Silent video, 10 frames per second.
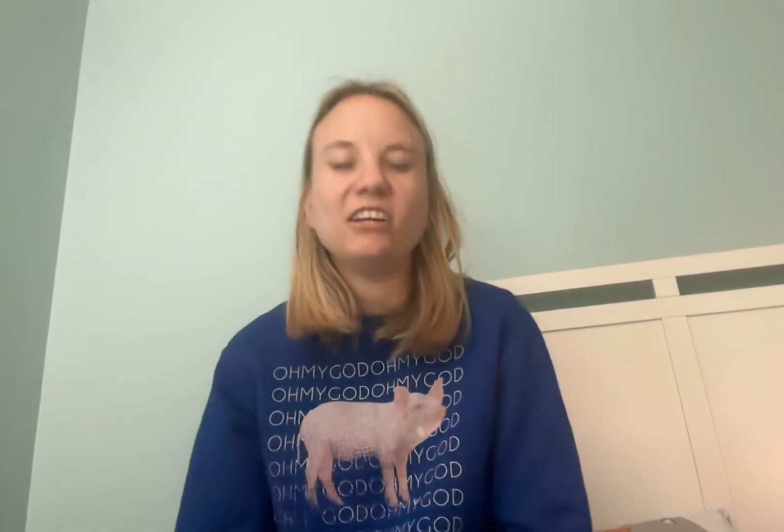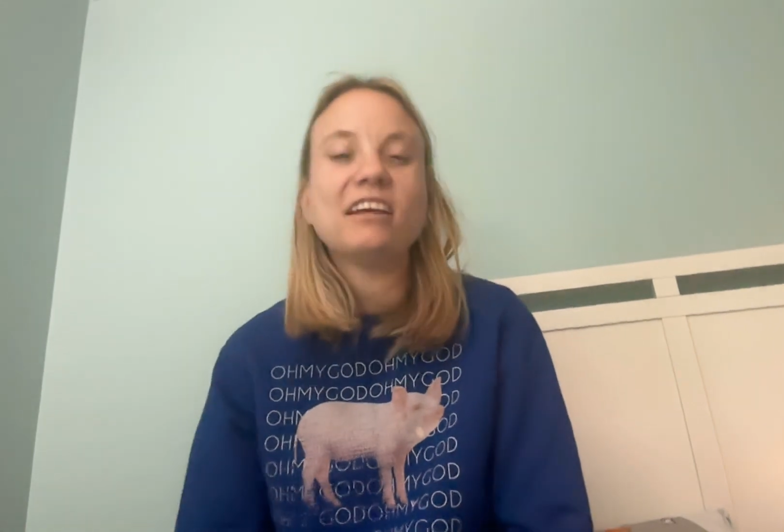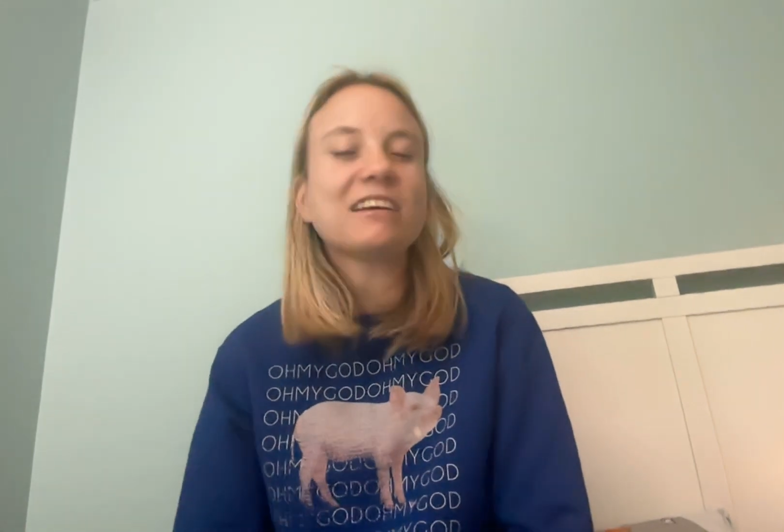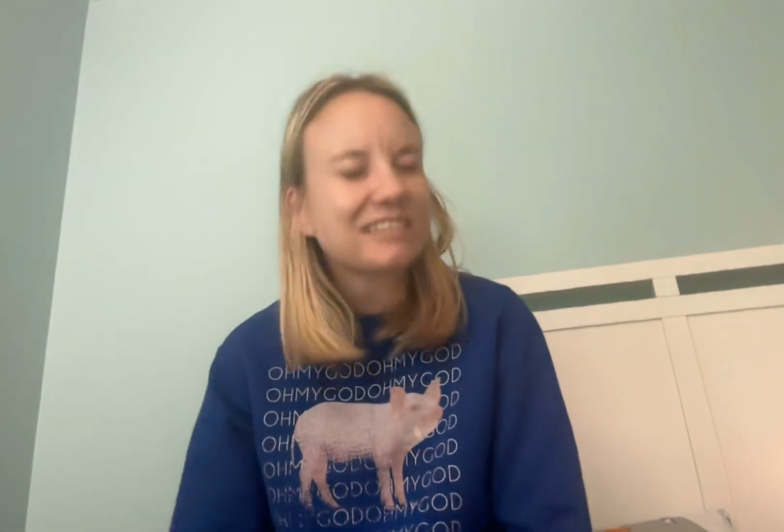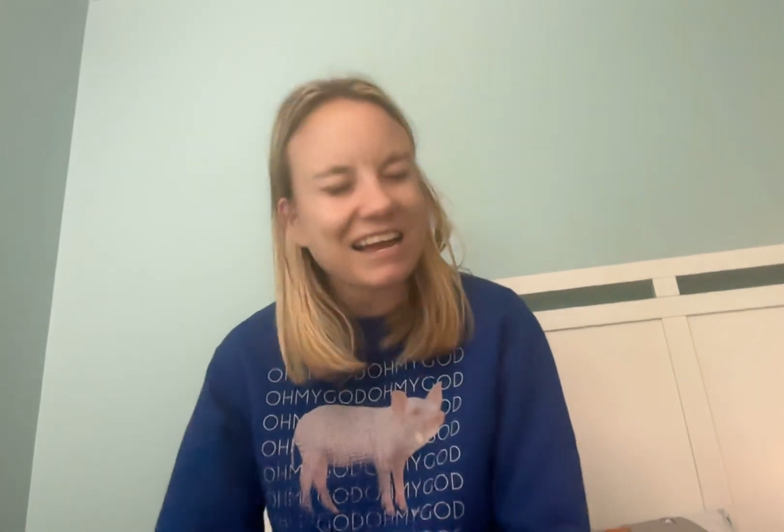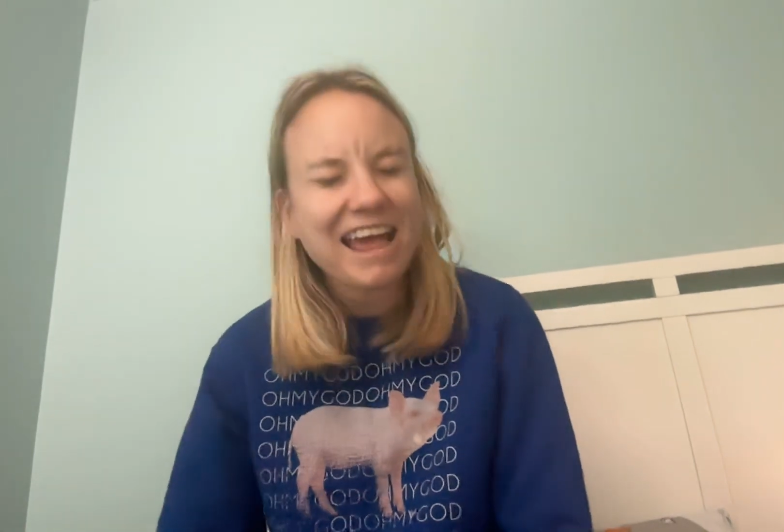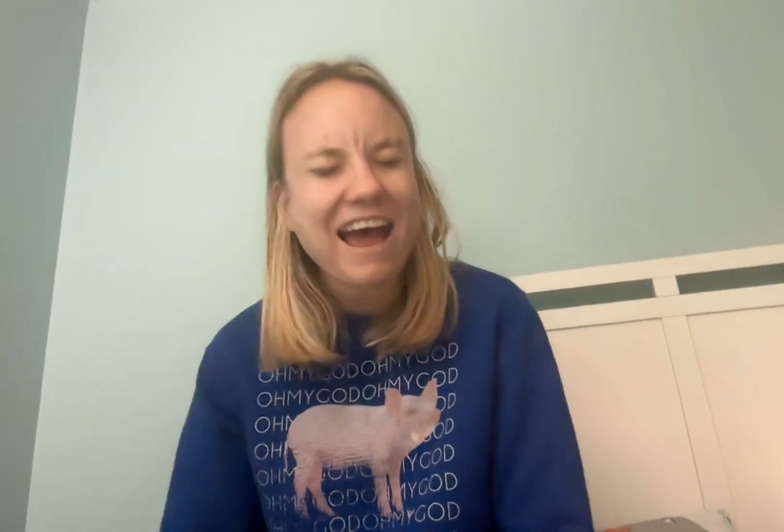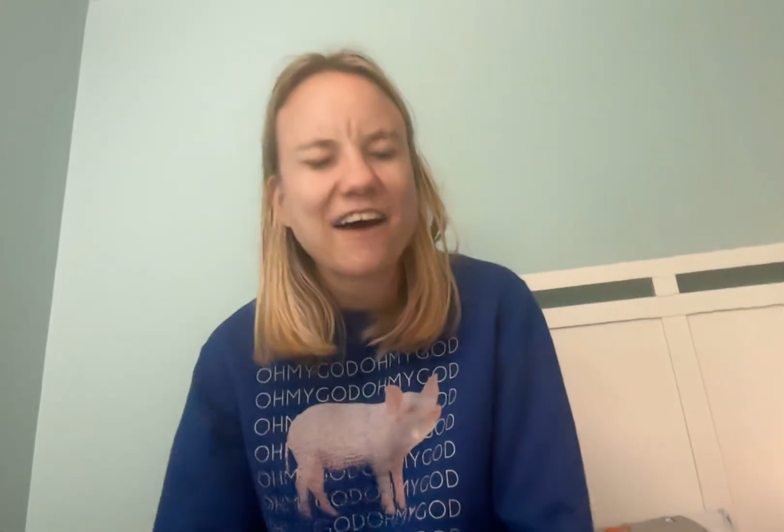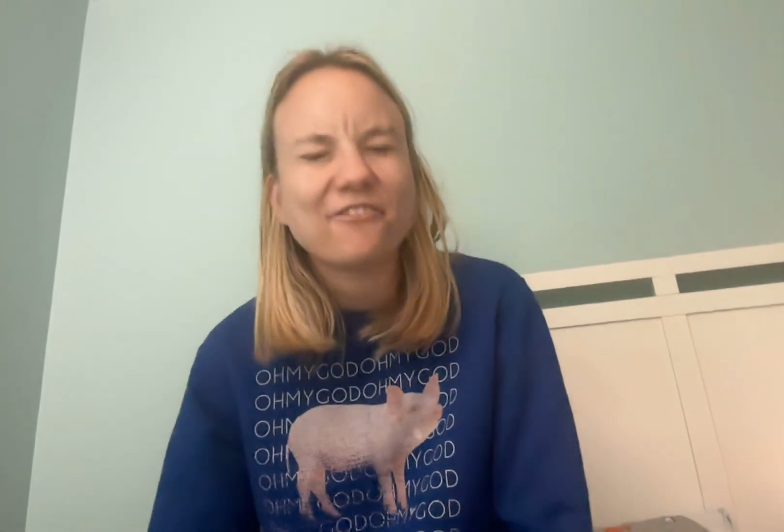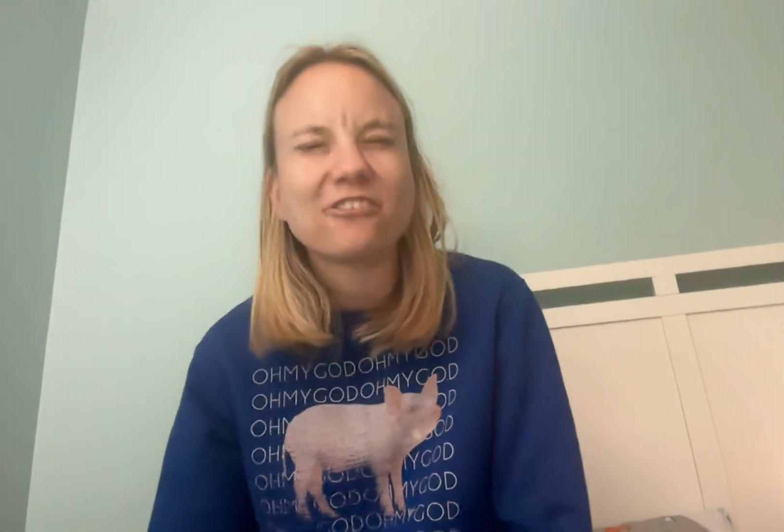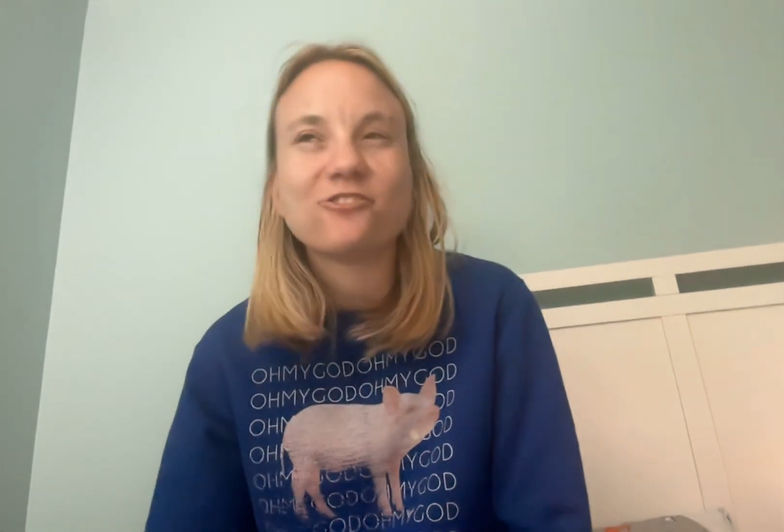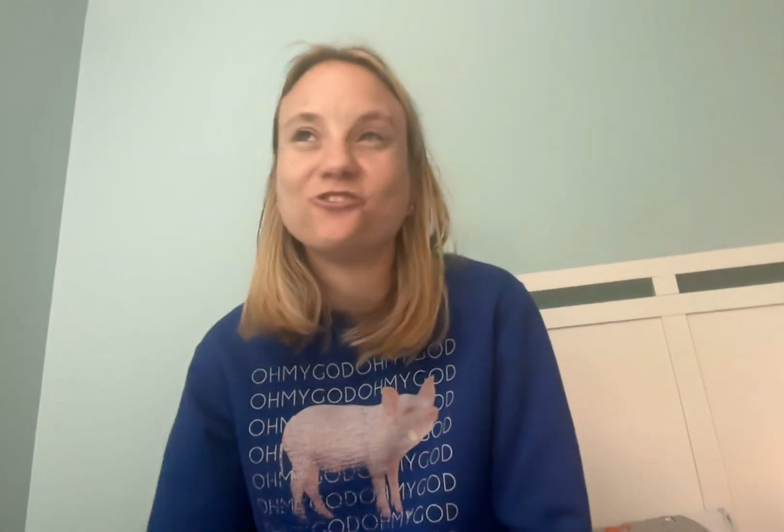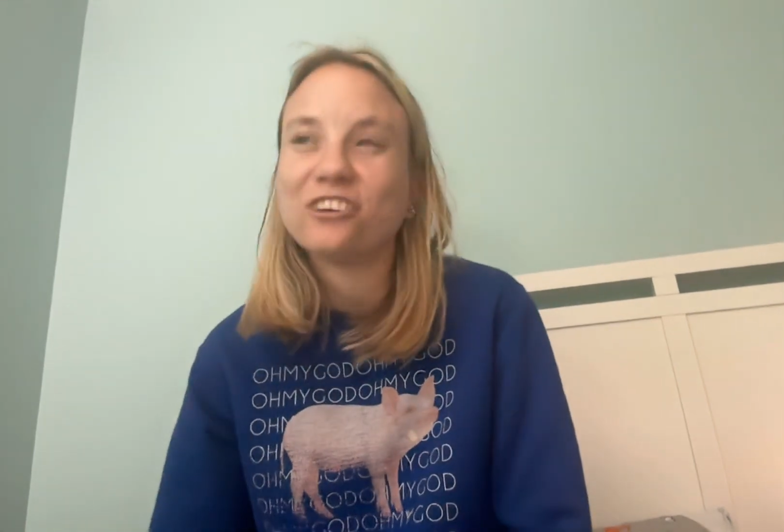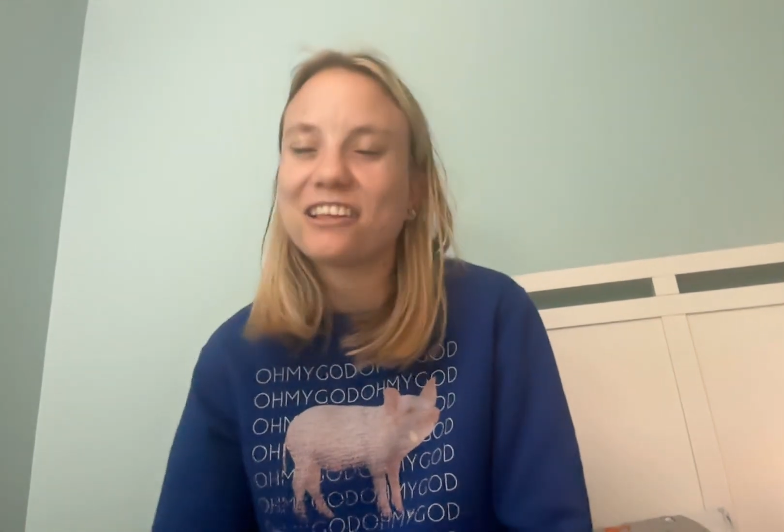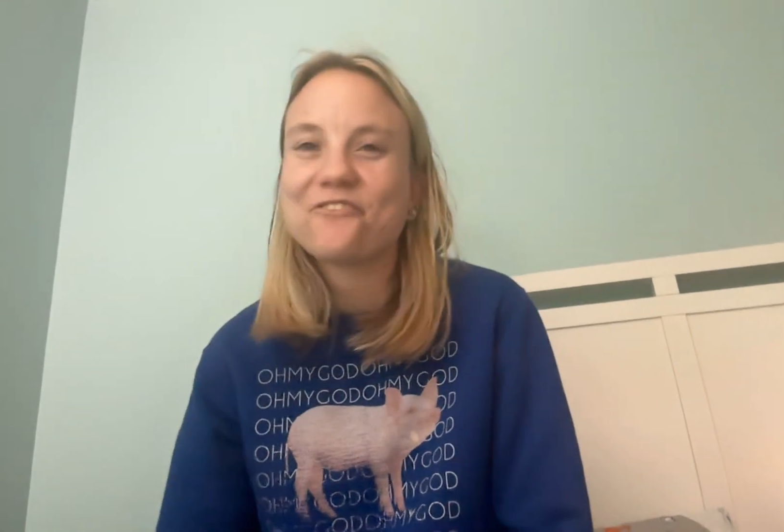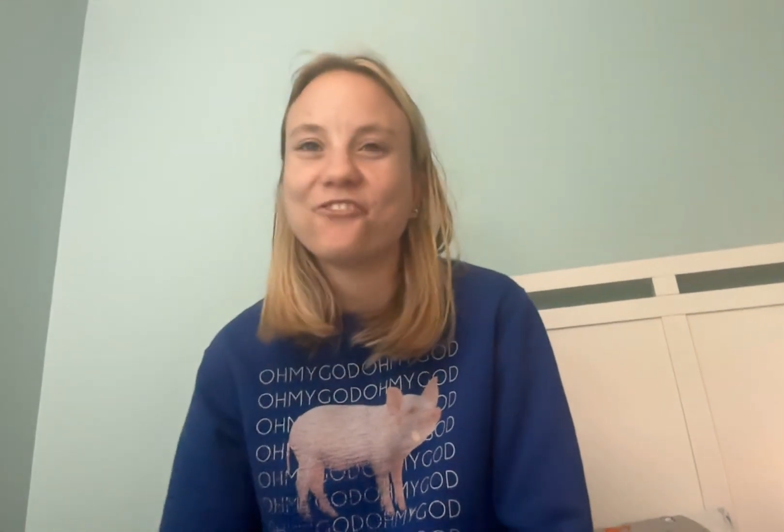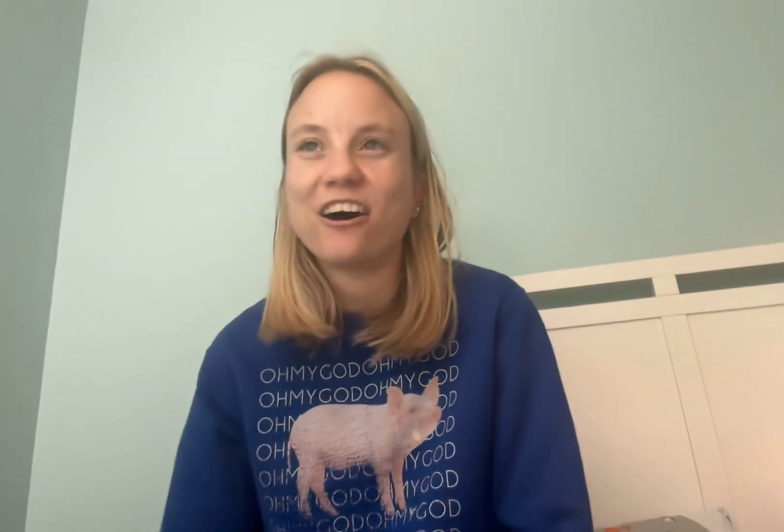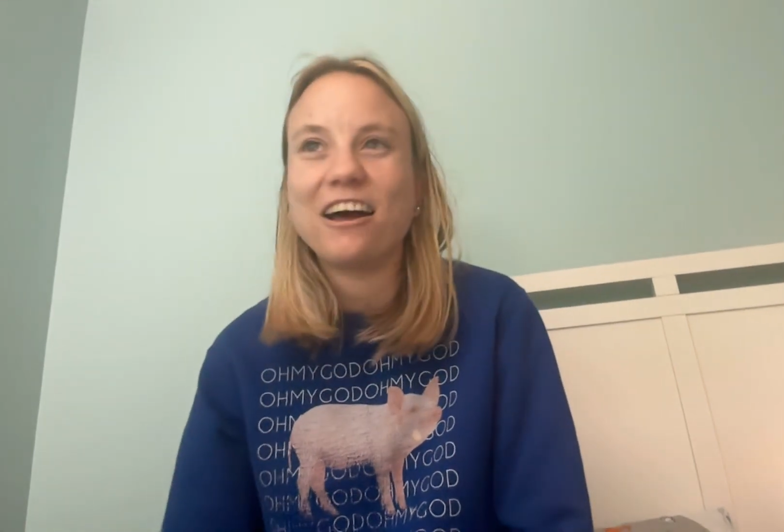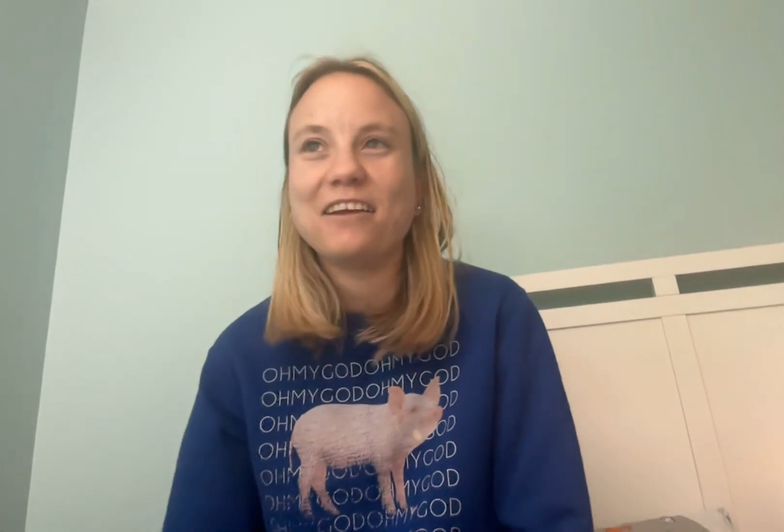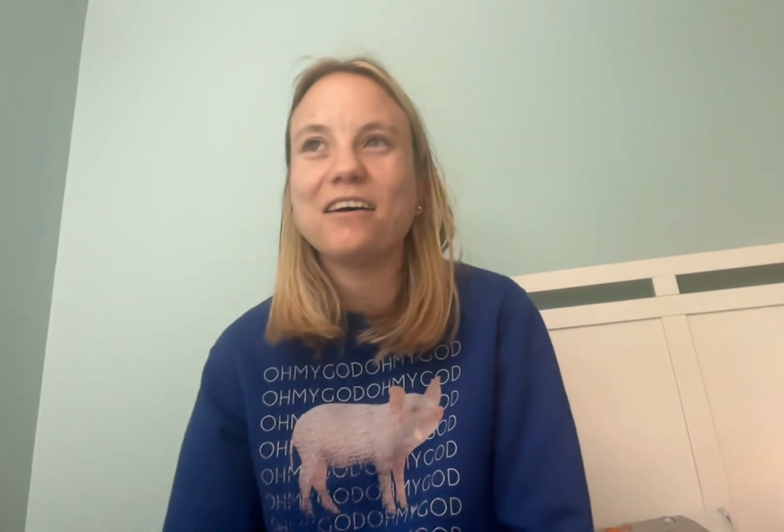Yes, I have. They're really
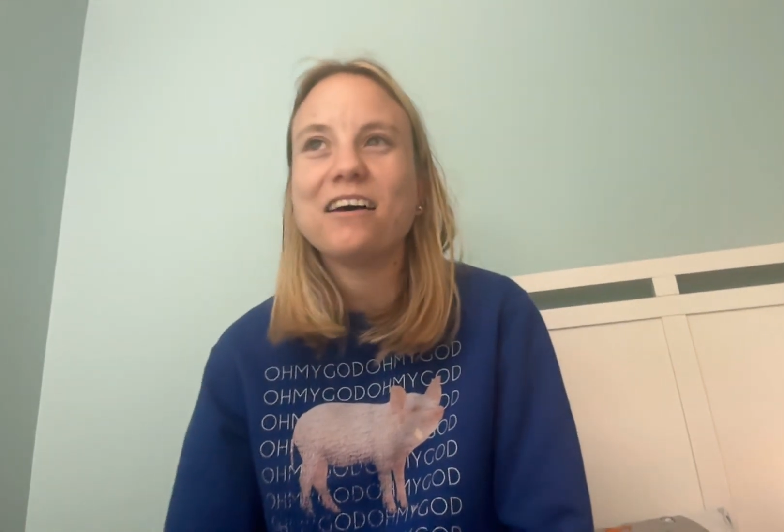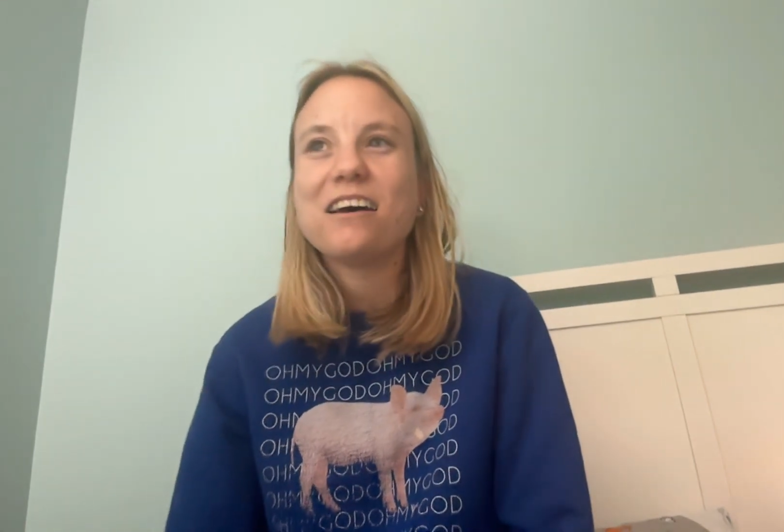fun.